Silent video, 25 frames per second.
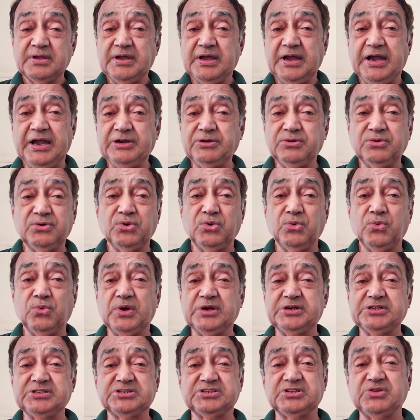I don't know
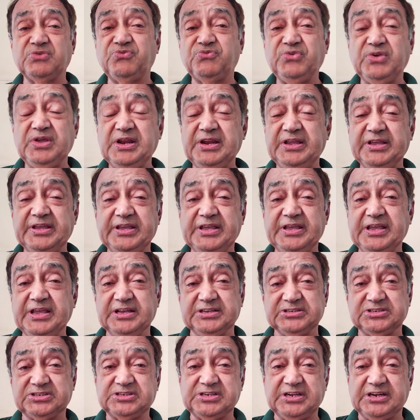what is the feeling he
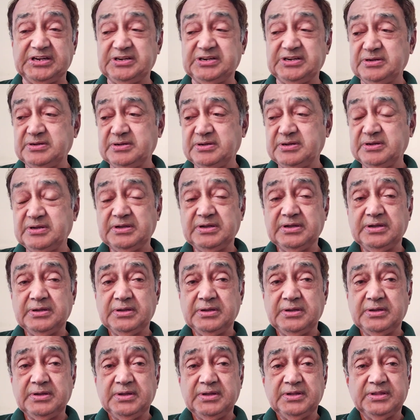has set.
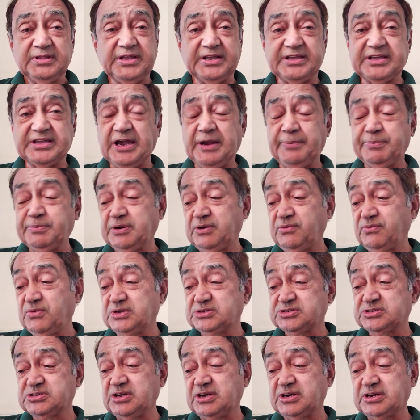The captain
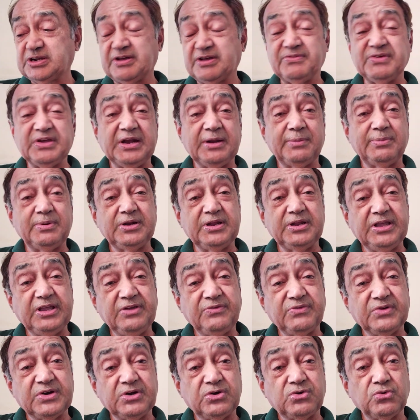was not available
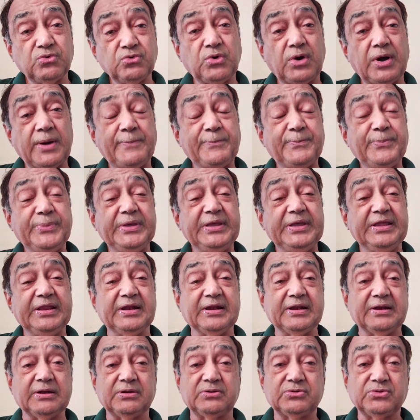even to
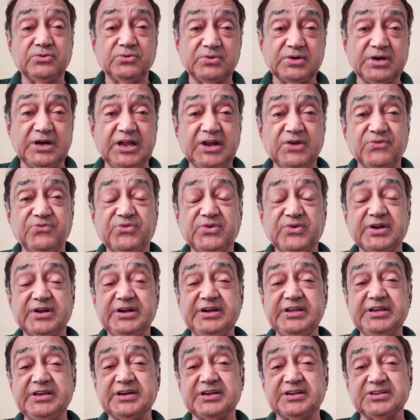appeal, to call for
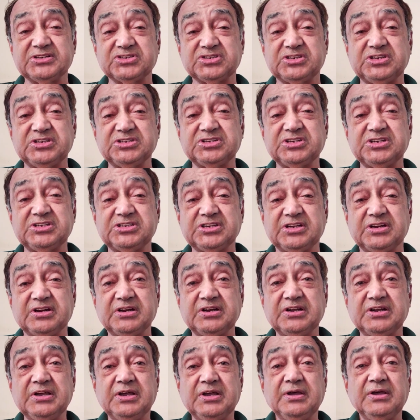DRS
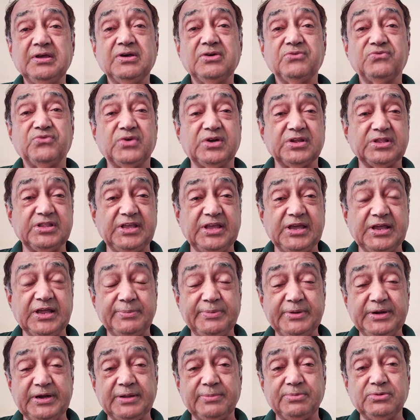decision for the
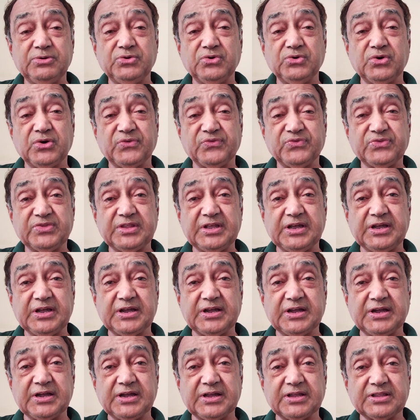LBW of
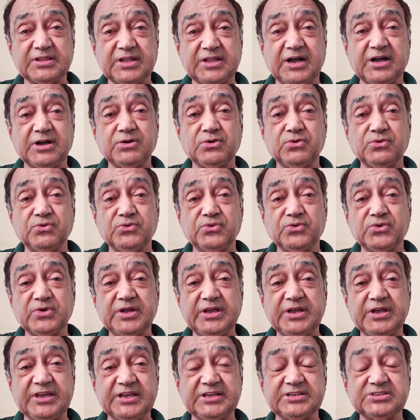the Thakur
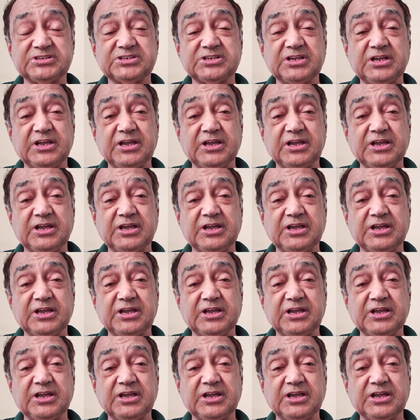against